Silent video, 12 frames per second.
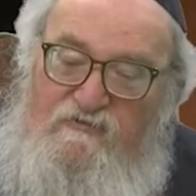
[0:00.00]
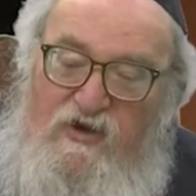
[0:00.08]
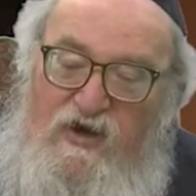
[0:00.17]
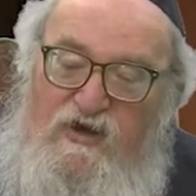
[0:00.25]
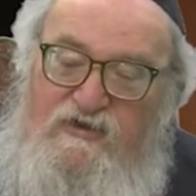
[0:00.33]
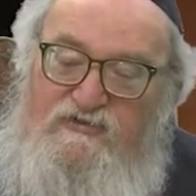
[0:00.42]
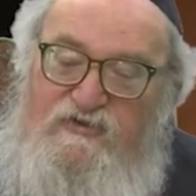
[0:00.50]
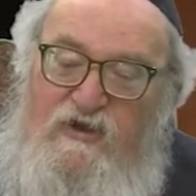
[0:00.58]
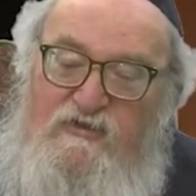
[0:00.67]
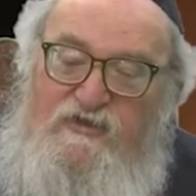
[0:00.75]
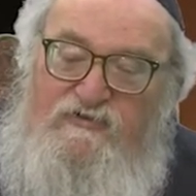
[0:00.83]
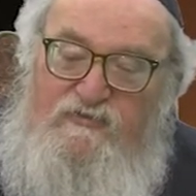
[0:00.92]
For
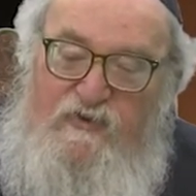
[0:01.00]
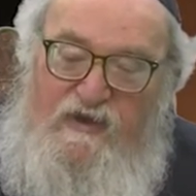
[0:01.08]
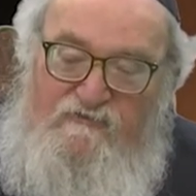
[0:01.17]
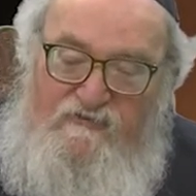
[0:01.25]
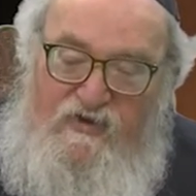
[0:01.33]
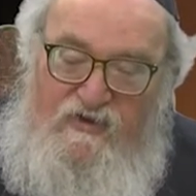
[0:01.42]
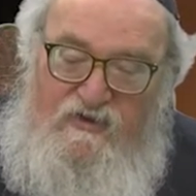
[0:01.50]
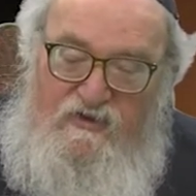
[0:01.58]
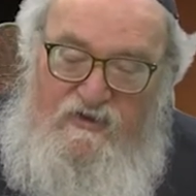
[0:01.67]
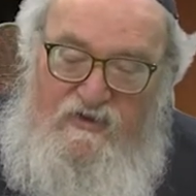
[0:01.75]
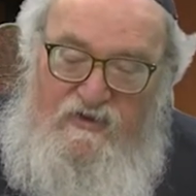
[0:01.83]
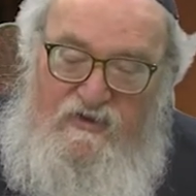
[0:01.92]
saw this repha,
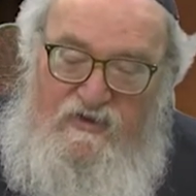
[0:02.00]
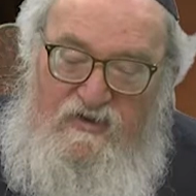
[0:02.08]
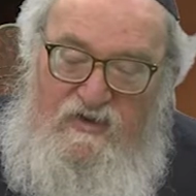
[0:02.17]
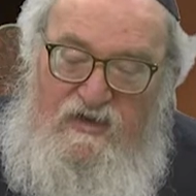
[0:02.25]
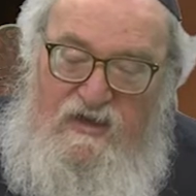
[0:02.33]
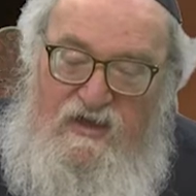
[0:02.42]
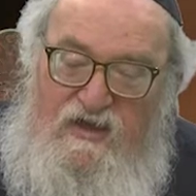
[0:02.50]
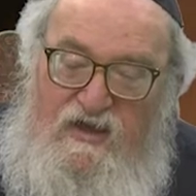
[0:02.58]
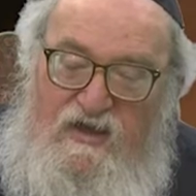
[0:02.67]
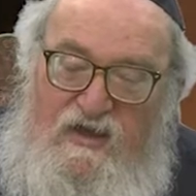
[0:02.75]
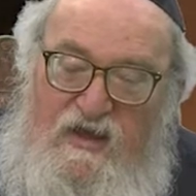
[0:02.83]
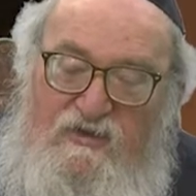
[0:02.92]

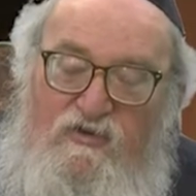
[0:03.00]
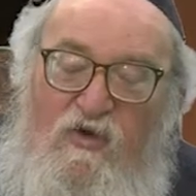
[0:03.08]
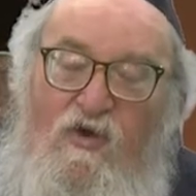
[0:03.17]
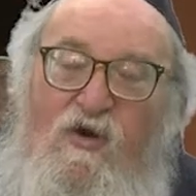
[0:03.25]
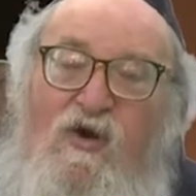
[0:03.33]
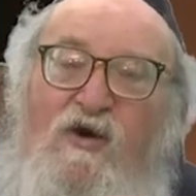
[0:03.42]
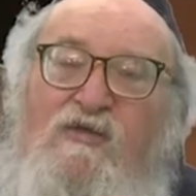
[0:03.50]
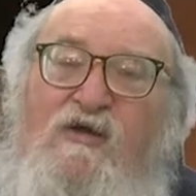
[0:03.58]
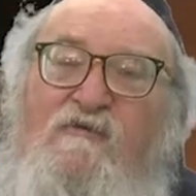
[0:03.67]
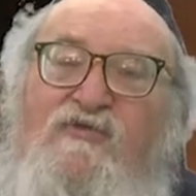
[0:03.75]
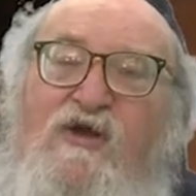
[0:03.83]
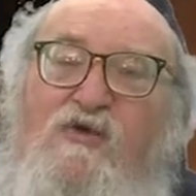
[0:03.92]
and
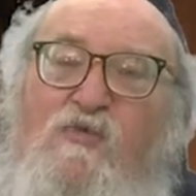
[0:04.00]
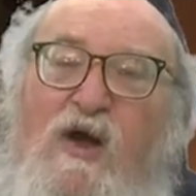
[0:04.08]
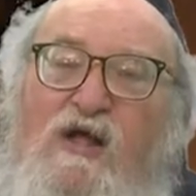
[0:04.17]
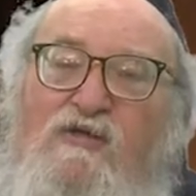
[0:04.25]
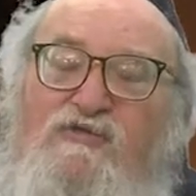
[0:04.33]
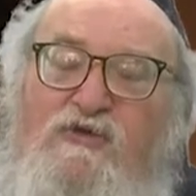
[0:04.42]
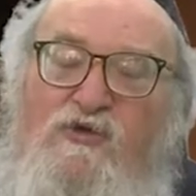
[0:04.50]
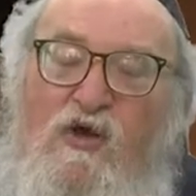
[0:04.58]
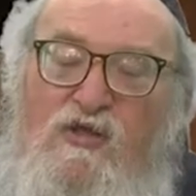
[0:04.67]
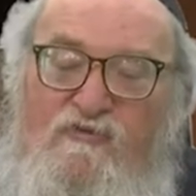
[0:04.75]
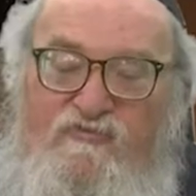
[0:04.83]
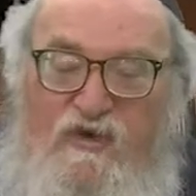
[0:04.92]
all of their wealth and
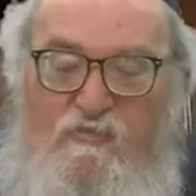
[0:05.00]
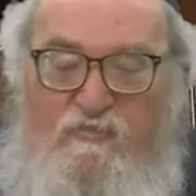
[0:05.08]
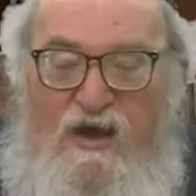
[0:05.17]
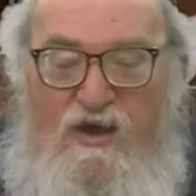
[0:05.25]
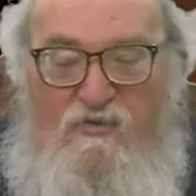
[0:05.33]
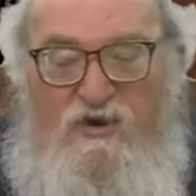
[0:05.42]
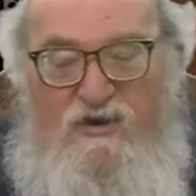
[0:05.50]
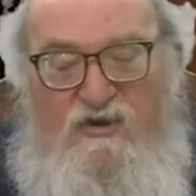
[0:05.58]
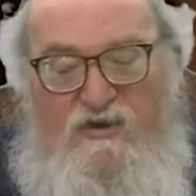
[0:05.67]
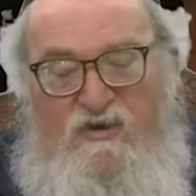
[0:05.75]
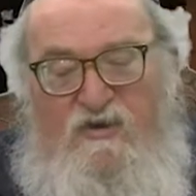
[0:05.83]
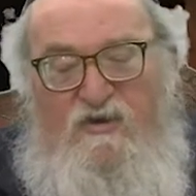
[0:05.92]
all of their power
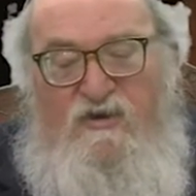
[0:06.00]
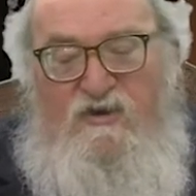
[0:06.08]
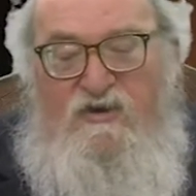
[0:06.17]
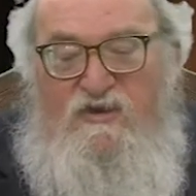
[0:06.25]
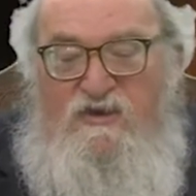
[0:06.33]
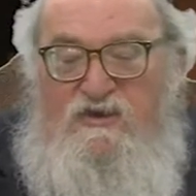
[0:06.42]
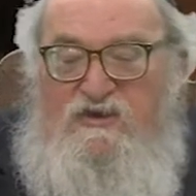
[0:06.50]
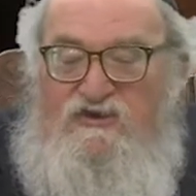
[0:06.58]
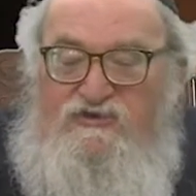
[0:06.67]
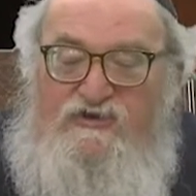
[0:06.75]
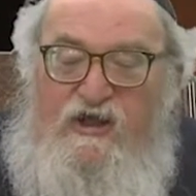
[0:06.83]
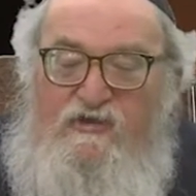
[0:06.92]

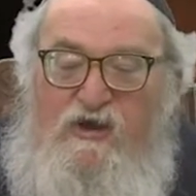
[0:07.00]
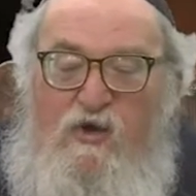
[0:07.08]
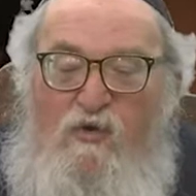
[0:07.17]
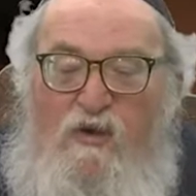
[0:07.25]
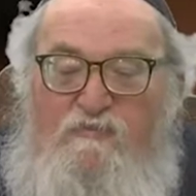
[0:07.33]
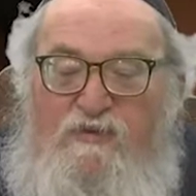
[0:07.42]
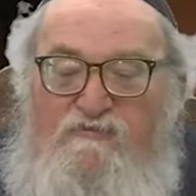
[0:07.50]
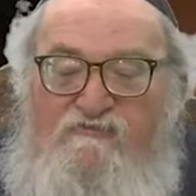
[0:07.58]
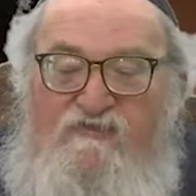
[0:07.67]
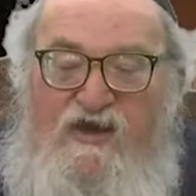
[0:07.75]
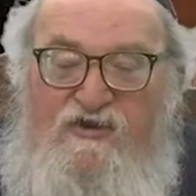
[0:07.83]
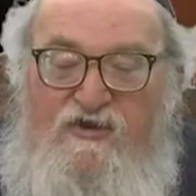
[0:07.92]
shall go up in
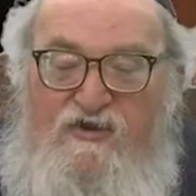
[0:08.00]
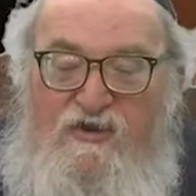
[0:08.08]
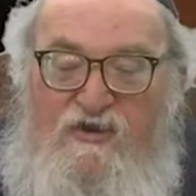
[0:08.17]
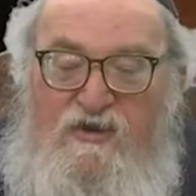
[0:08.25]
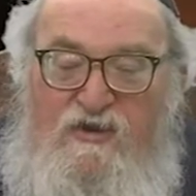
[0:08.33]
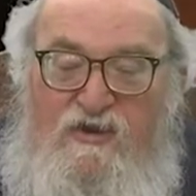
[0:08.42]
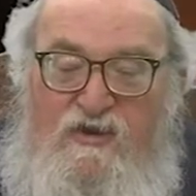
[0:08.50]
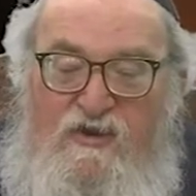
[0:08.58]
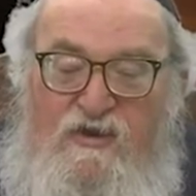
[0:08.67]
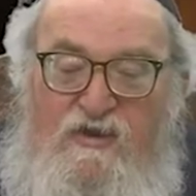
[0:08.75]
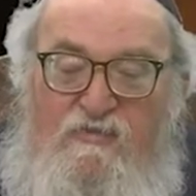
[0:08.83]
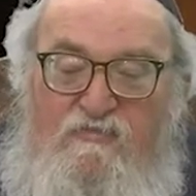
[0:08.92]
fire,
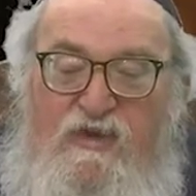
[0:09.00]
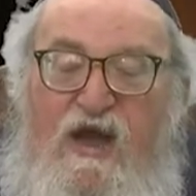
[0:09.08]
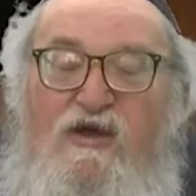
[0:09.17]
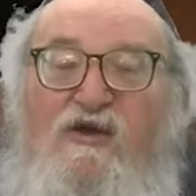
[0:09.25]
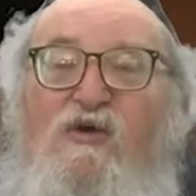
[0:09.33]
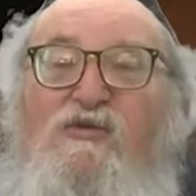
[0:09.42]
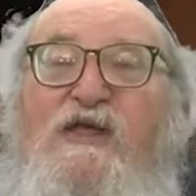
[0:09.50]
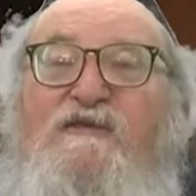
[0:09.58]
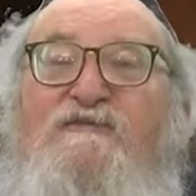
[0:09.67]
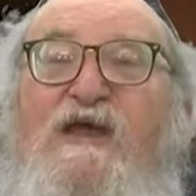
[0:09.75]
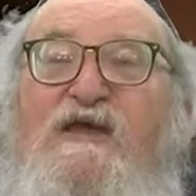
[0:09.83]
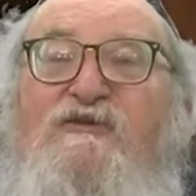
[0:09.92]

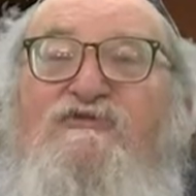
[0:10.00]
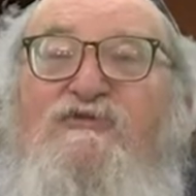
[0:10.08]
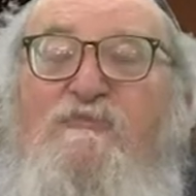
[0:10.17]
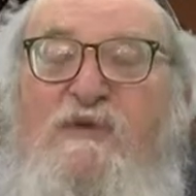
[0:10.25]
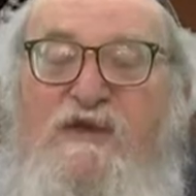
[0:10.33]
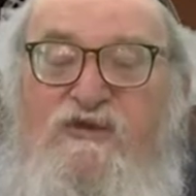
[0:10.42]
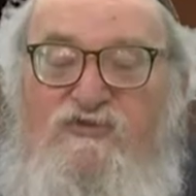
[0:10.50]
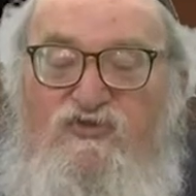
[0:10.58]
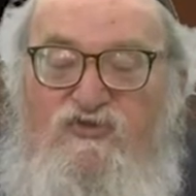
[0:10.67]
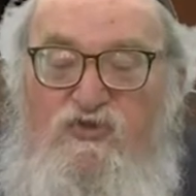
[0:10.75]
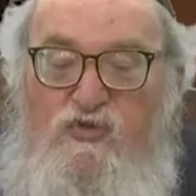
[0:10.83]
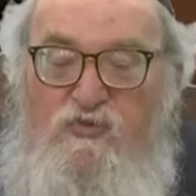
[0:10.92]
miacholes esh, to be
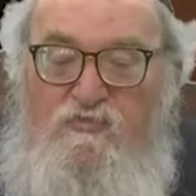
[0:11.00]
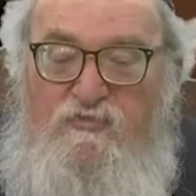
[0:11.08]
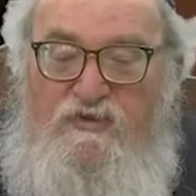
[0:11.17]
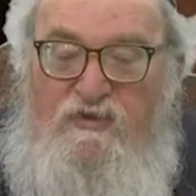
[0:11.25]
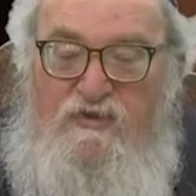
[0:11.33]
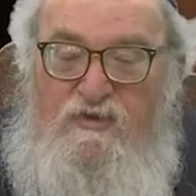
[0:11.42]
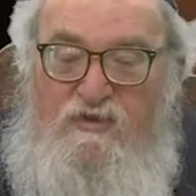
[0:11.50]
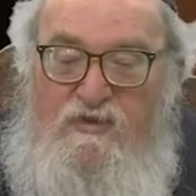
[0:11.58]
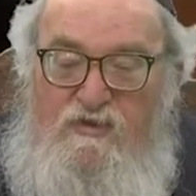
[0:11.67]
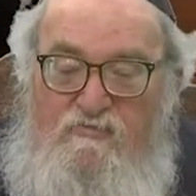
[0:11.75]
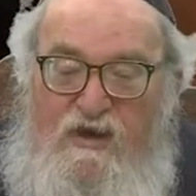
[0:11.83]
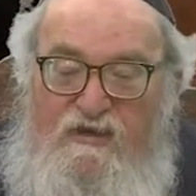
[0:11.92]
consumed
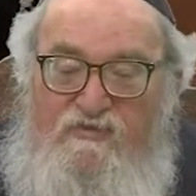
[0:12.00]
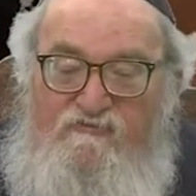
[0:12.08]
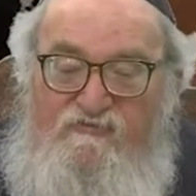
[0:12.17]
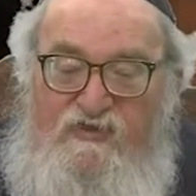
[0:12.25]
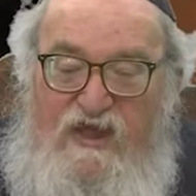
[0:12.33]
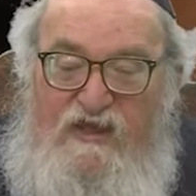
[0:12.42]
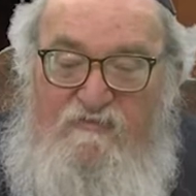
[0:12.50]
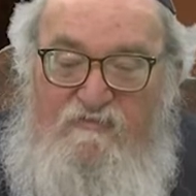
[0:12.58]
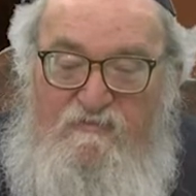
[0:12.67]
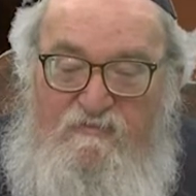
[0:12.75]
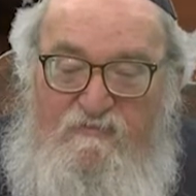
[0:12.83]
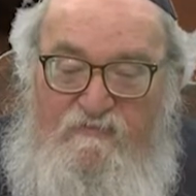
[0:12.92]
by the
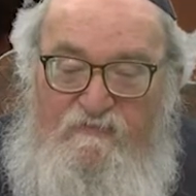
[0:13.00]
flame.